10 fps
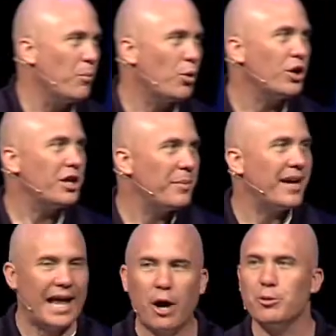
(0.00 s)
worried
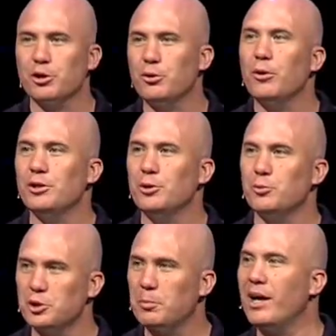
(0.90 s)
about how you're going to
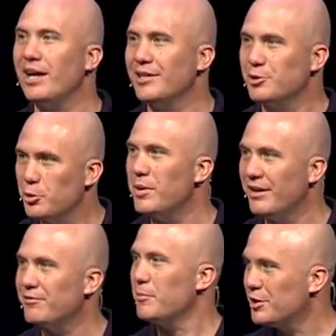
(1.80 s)
respond to me
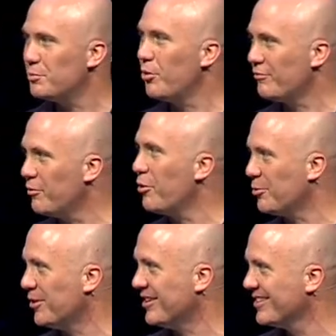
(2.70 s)
from this point
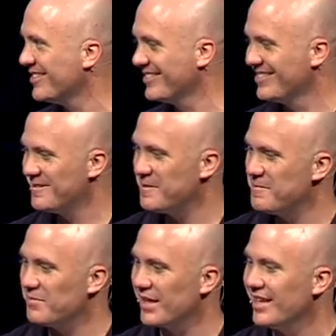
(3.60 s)
forward.
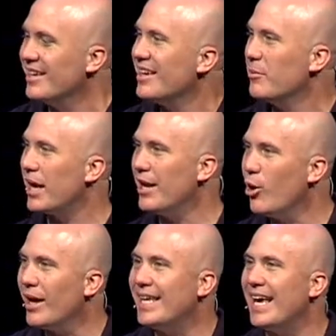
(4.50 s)
But I know
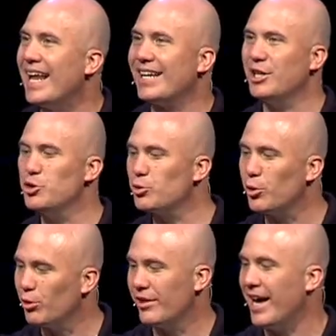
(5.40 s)
I cannot
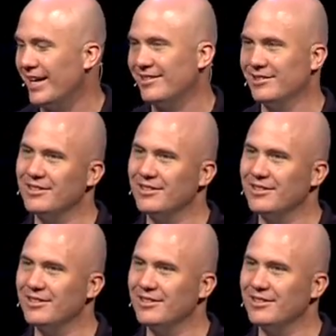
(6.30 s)
control that.